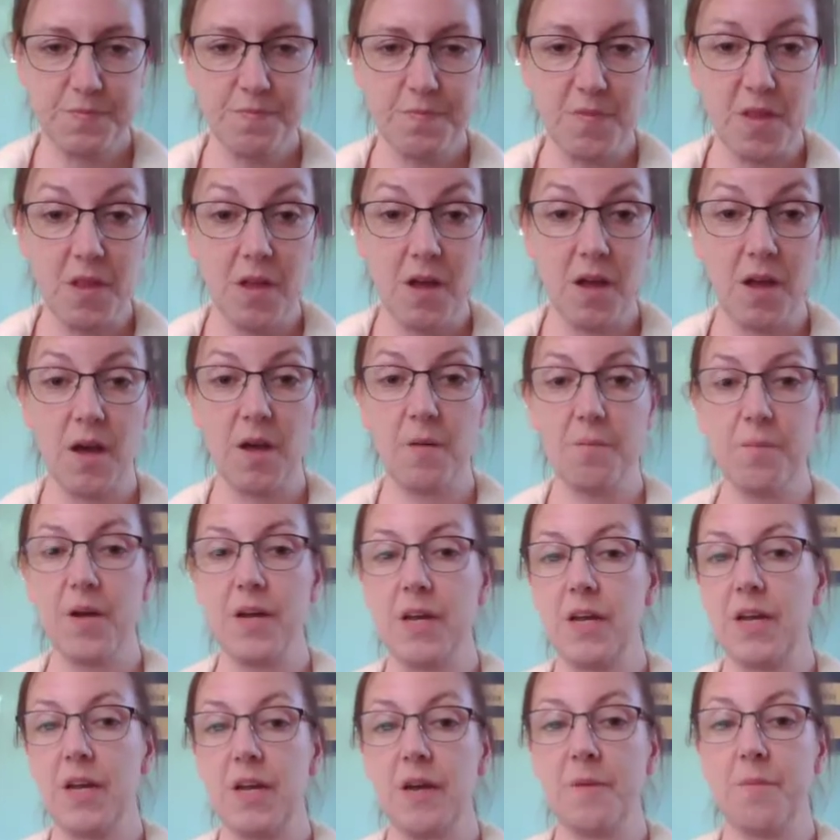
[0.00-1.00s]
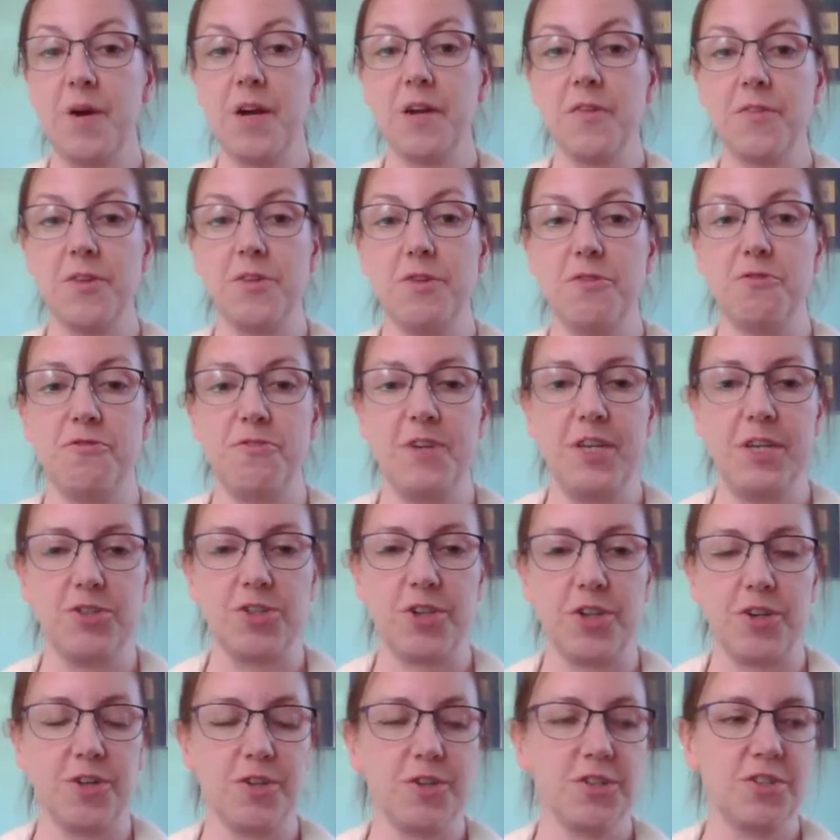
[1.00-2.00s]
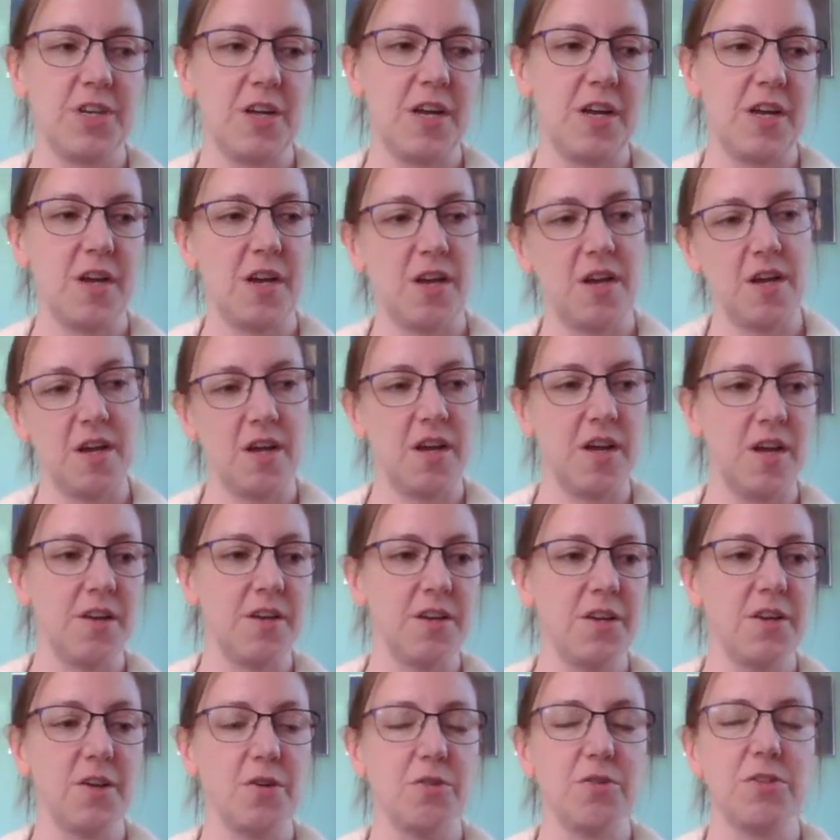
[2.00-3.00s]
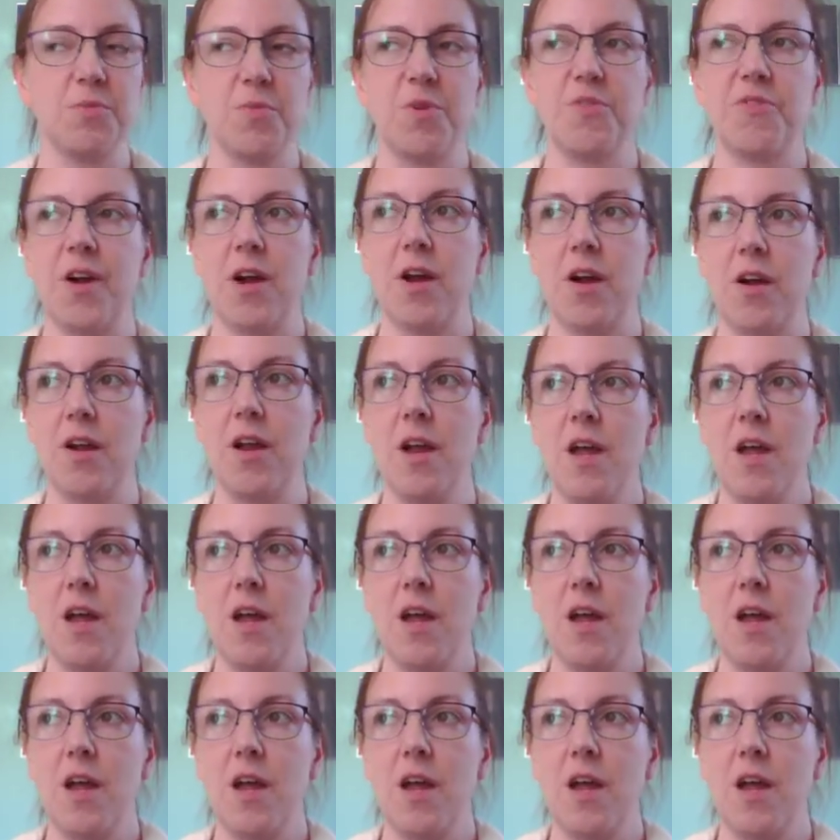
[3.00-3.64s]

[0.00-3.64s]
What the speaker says: Among the new features, some of our